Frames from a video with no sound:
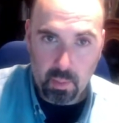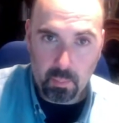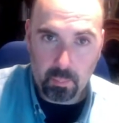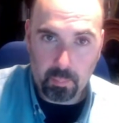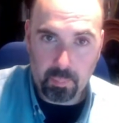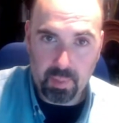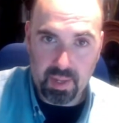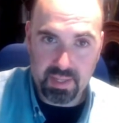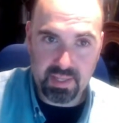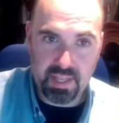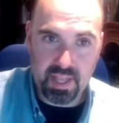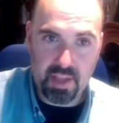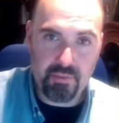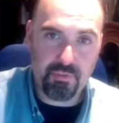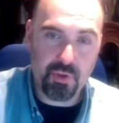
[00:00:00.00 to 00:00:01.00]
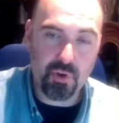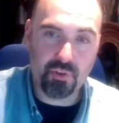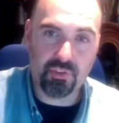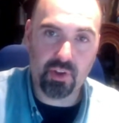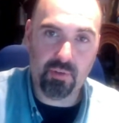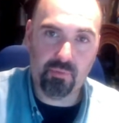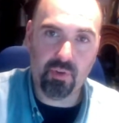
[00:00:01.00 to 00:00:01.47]
but if you're
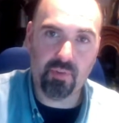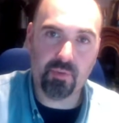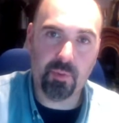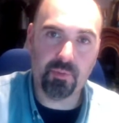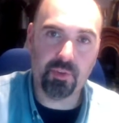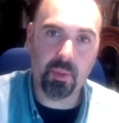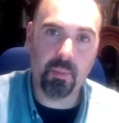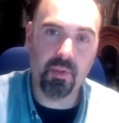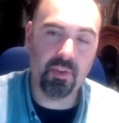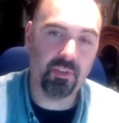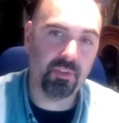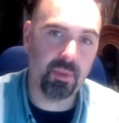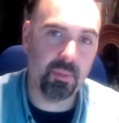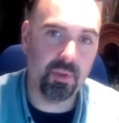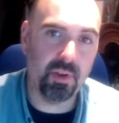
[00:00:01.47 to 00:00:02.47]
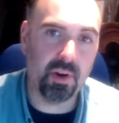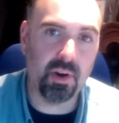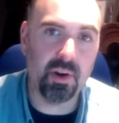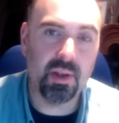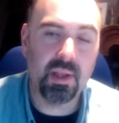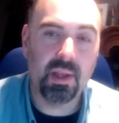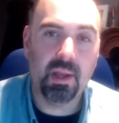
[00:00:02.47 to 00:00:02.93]
suffering from some of the similar